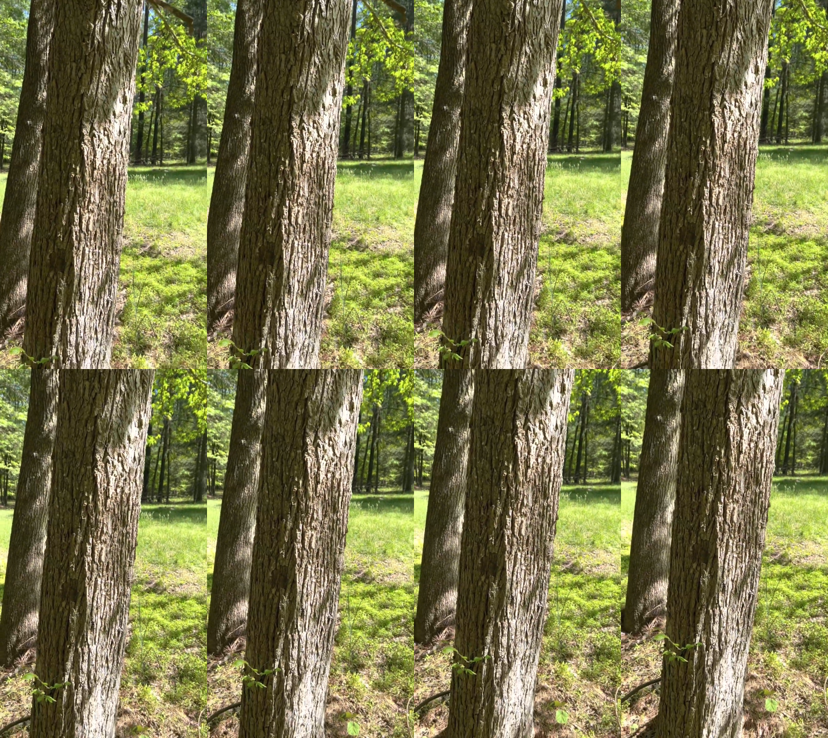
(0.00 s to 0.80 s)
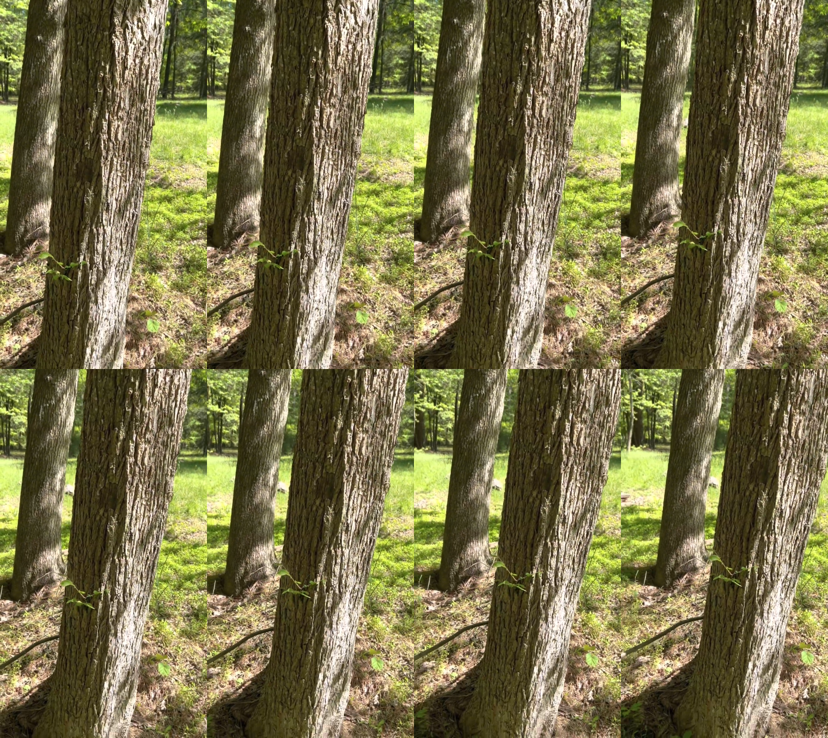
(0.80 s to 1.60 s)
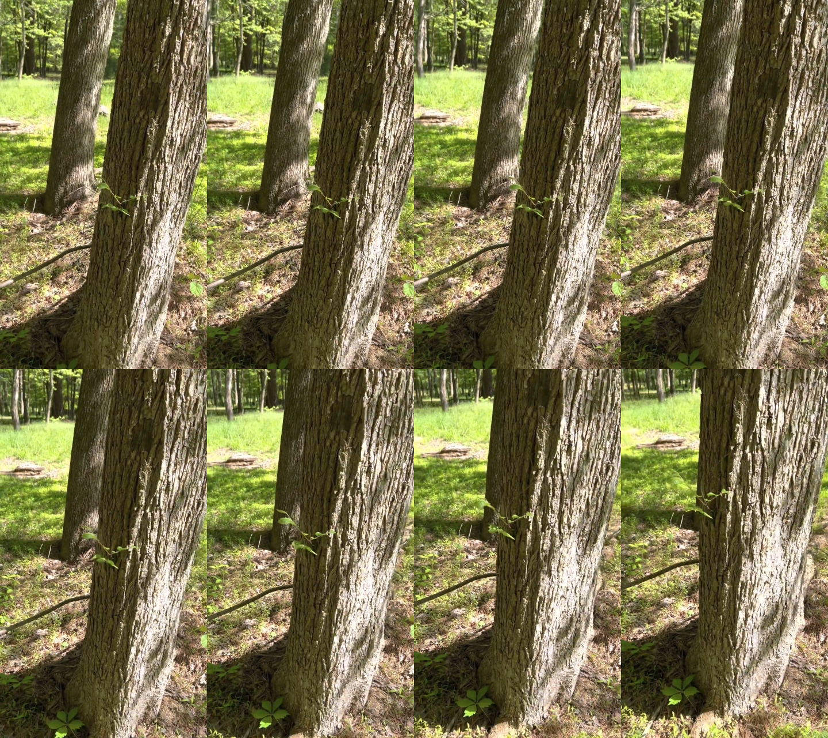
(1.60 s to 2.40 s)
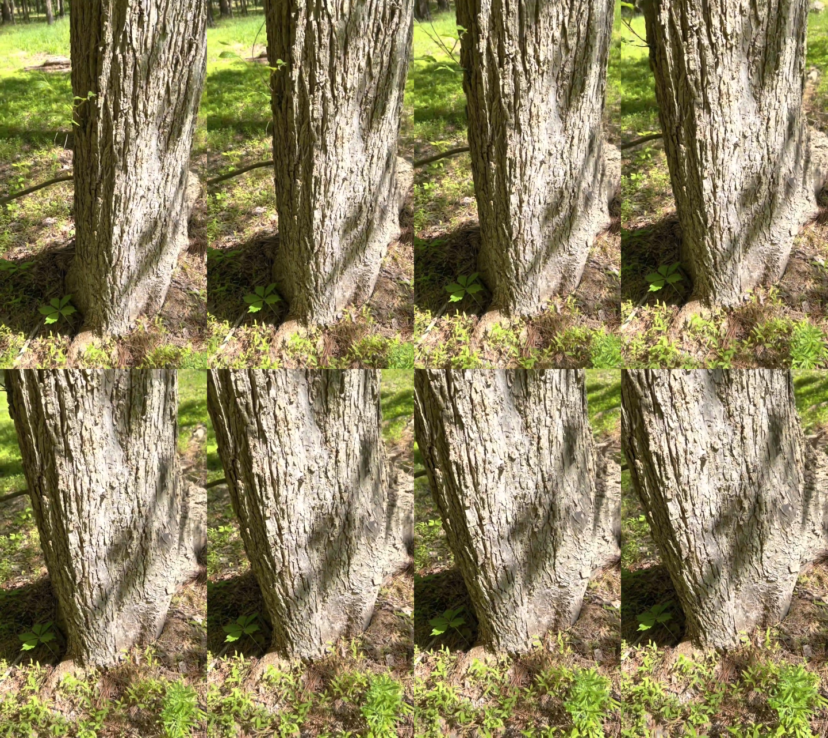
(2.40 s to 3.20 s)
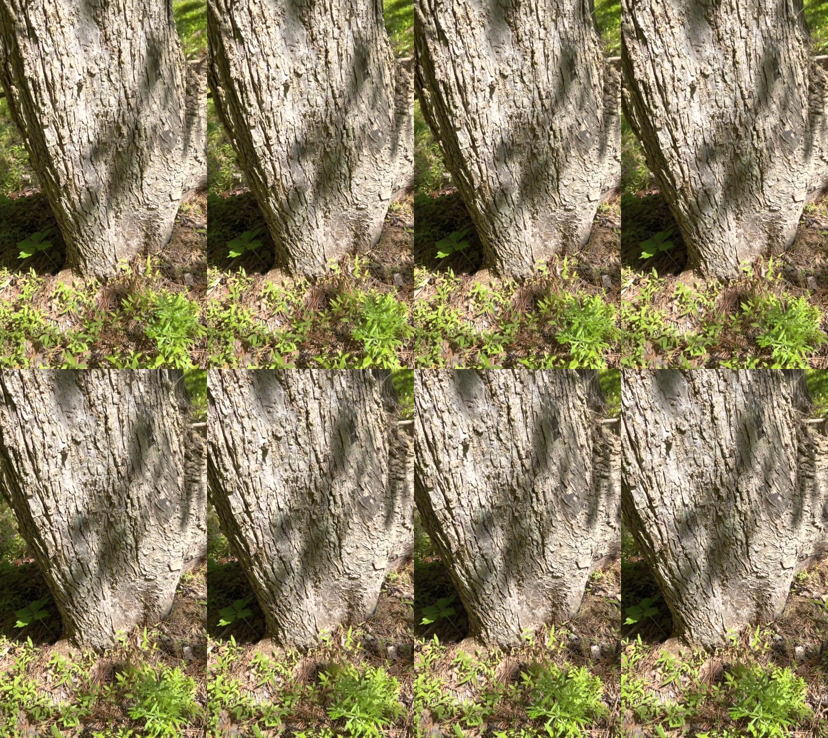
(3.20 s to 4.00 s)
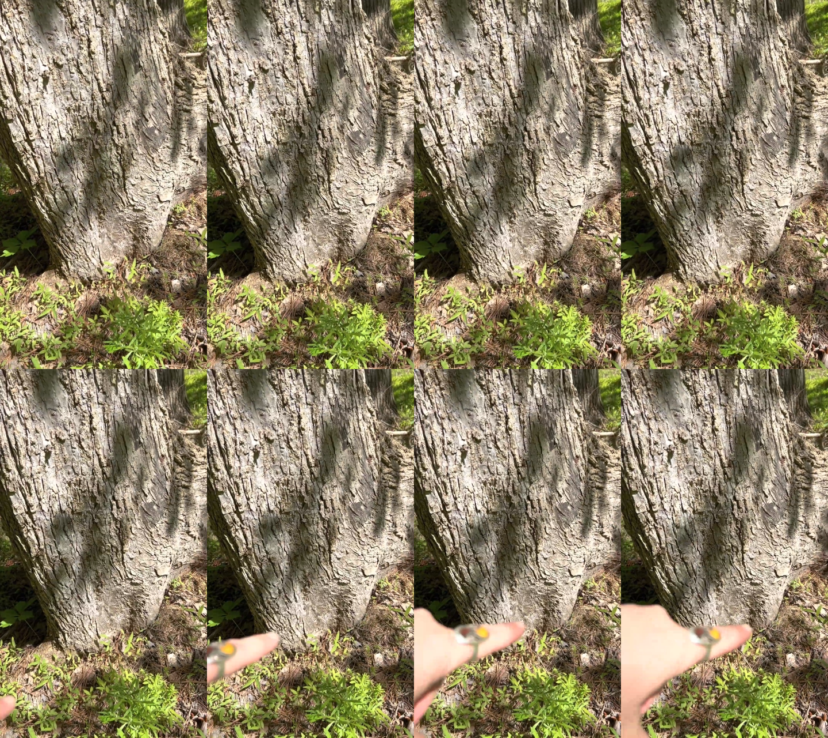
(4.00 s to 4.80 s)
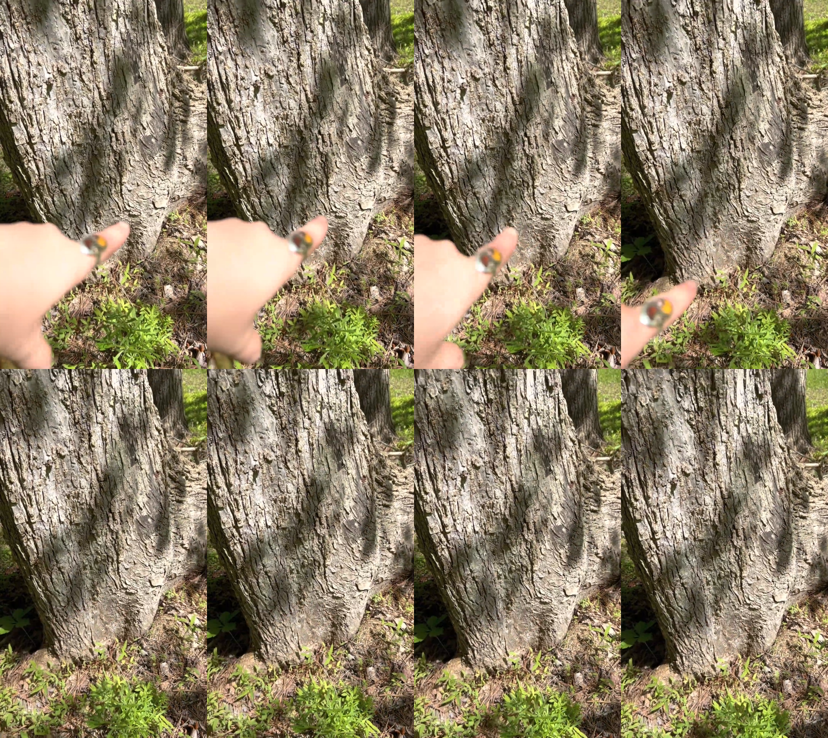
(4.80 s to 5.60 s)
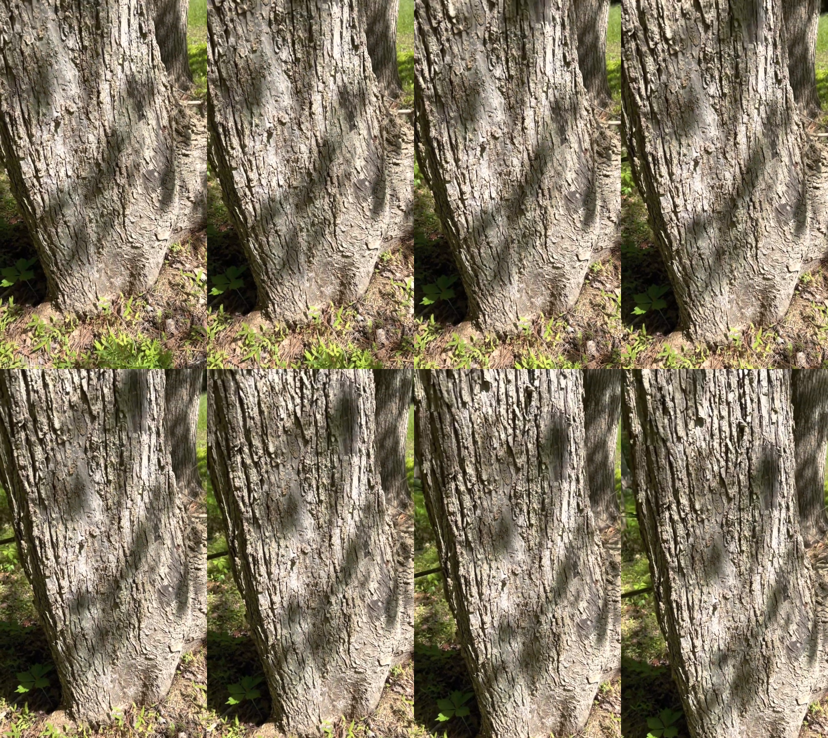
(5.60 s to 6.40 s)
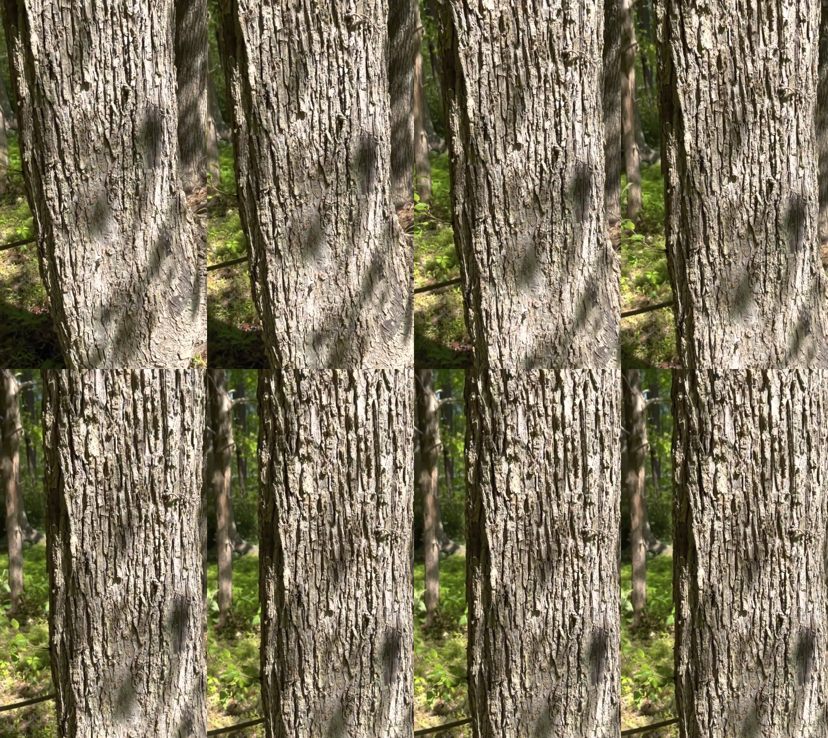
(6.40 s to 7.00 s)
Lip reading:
[unreadable: no face in view]